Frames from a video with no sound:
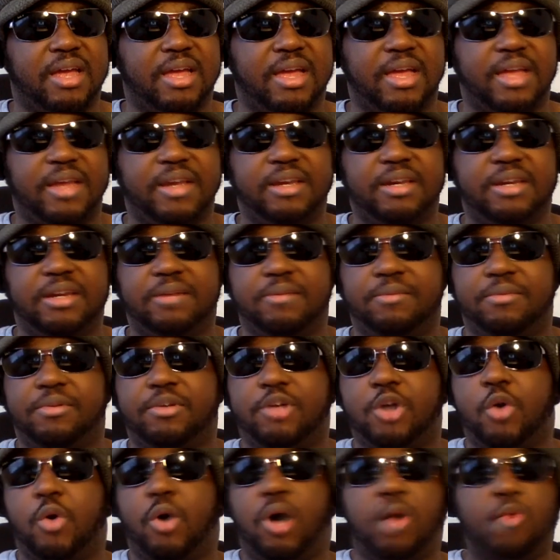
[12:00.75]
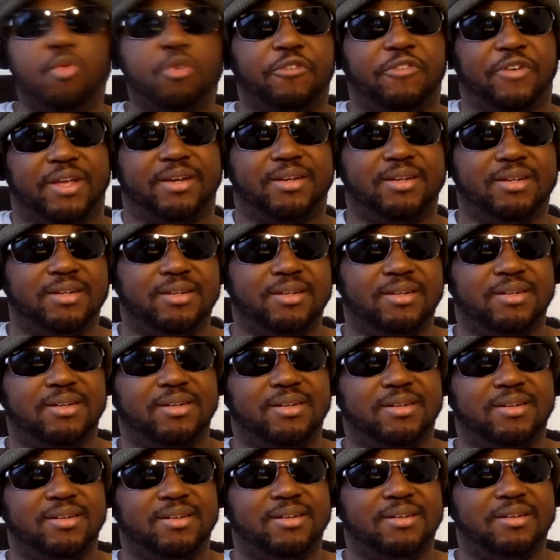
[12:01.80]
and go on with it.
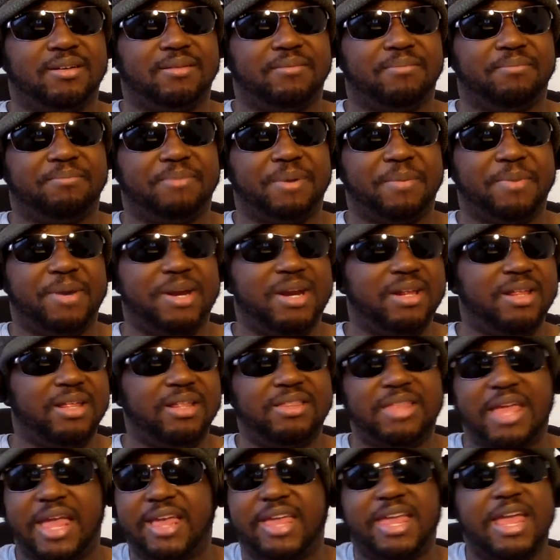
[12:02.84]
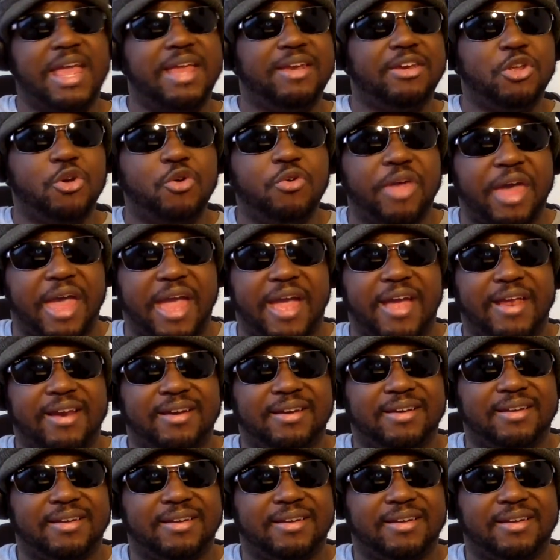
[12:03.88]
But apparently they can't do that.